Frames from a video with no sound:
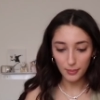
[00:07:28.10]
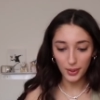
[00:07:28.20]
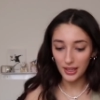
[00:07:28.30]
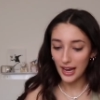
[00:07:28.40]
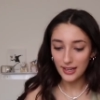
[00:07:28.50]

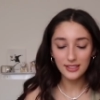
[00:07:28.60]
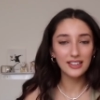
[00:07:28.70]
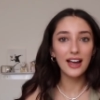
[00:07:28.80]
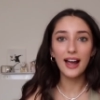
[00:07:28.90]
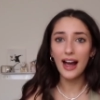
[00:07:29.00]
blast
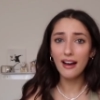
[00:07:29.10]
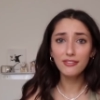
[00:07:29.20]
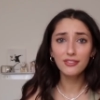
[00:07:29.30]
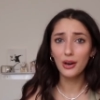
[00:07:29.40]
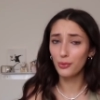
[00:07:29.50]
and a
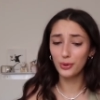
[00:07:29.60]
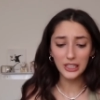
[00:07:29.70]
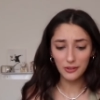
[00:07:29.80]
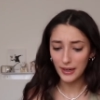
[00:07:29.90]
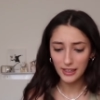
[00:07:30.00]
half.
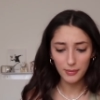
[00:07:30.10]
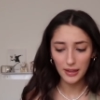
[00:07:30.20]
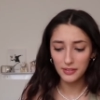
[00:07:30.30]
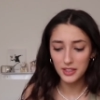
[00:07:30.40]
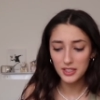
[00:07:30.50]
Really
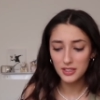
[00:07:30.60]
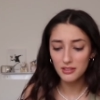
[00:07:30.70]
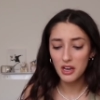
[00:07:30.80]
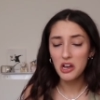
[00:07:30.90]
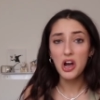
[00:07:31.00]
recommend this.